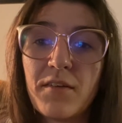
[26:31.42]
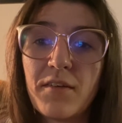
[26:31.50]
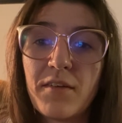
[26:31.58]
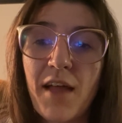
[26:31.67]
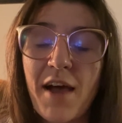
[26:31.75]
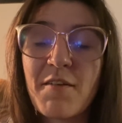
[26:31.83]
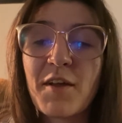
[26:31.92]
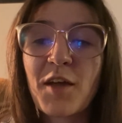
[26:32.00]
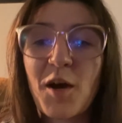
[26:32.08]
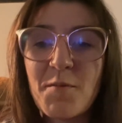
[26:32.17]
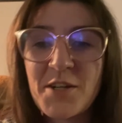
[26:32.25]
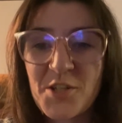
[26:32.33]
how
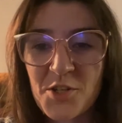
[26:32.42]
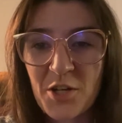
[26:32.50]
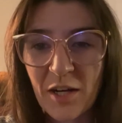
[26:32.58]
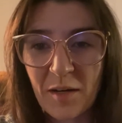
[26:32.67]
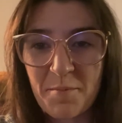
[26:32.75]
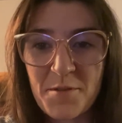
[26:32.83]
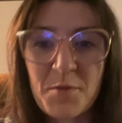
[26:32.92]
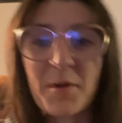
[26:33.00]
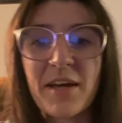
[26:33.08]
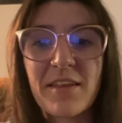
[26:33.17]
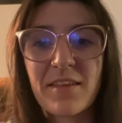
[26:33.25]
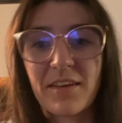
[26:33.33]
coming to terms
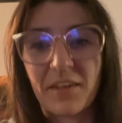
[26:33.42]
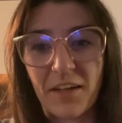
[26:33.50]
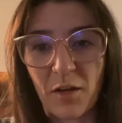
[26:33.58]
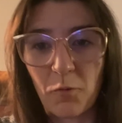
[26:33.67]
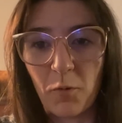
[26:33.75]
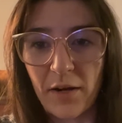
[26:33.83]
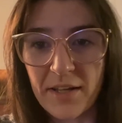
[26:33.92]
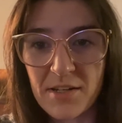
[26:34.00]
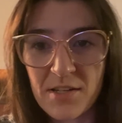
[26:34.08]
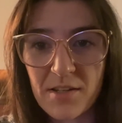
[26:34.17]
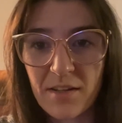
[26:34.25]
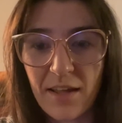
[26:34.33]
with like
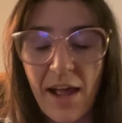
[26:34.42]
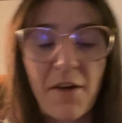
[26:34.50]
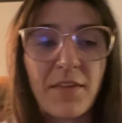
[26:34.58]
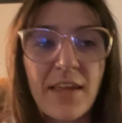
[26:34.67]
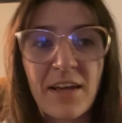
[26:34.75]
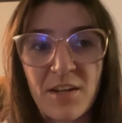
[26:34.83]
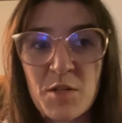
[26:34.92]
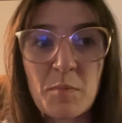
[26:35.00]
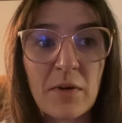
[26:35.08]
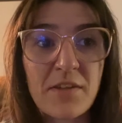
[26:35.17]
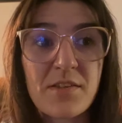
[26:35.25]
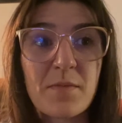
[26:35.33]
how they
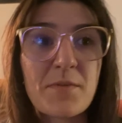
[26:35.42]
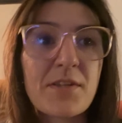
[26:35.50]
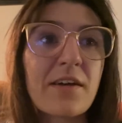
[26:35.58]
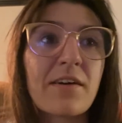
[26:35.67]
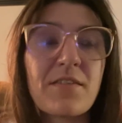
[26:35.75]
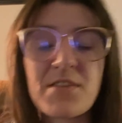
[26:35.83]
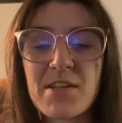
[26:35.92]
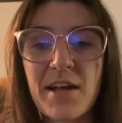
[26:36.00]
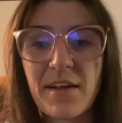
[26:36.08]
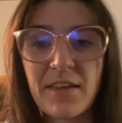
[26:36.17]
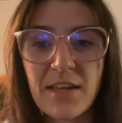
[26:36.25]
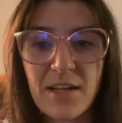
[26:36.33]
express themselves and
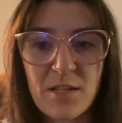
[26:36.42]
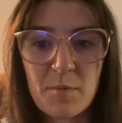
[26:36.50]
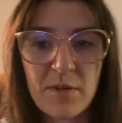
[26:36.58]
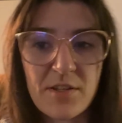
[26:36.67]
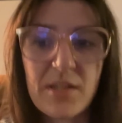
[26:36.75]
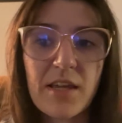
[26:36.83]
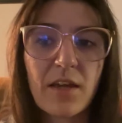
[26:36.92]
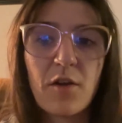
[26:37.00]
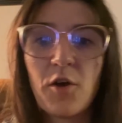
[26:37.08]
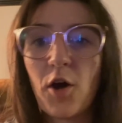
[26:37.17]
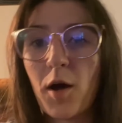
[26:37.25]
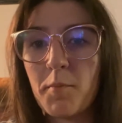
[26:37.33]
how they express like
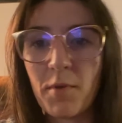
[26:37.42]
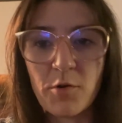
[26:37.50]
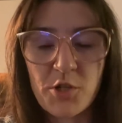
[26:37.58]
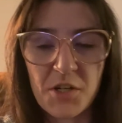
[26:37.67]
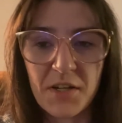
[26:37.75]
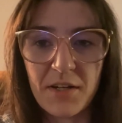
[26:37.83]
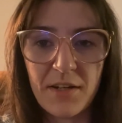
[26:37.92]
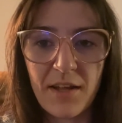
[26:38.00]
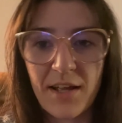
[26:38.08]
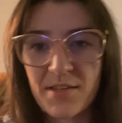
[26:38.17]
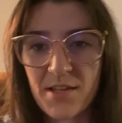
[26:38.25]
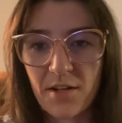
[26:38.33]
emotion,
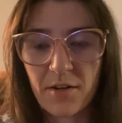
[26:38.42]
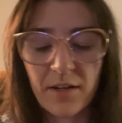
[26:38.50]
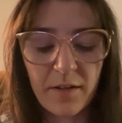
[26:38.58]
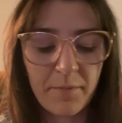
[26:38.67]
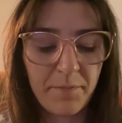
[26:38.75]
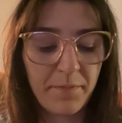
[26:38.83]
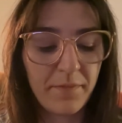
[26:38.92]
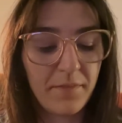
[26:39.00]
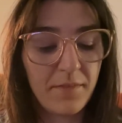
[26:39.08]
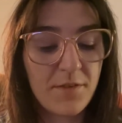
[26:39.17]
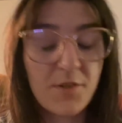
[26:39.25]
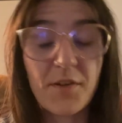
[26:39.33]
etc.
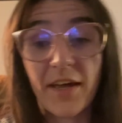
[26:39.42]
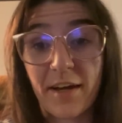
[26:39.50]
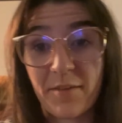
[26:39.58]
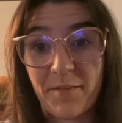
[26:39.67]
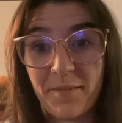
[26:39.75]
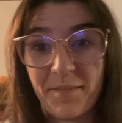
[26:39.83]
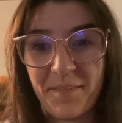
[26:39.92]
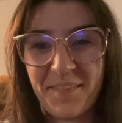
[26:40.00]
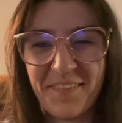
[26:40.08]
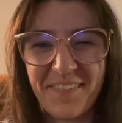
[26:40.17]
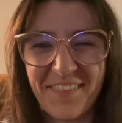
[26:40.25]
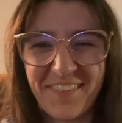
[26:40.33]
So yeah,
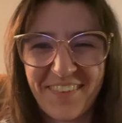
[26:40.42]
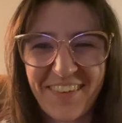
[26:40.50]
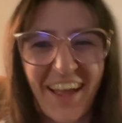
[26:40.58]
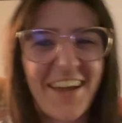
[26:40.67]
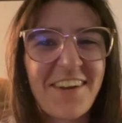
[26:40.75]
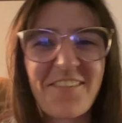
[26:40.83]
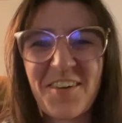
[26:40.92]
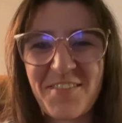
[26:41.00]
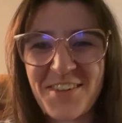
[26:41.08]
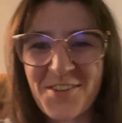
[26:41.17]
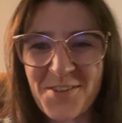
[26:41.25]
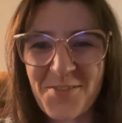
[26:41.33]
I didn't want
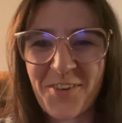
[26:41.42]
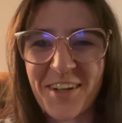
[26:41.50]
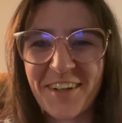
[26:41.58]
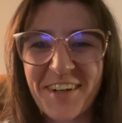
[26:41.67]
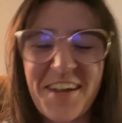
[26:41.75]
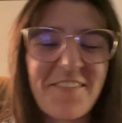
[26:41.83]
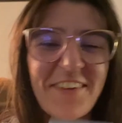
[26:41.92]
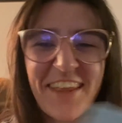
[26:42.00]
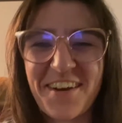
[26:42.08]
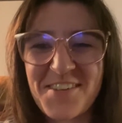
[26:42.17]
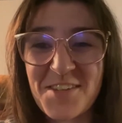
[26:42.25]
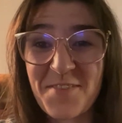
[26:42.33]
to be too spoilery, but
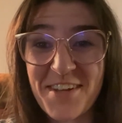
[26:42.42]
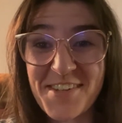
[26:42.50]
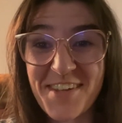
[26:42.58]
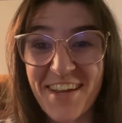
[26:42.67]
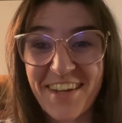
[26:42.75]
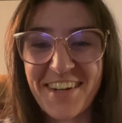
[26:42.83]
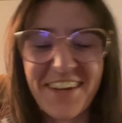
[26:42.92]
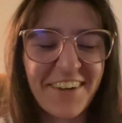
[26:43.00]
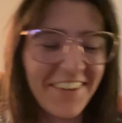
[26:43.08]
that was the best that I can do.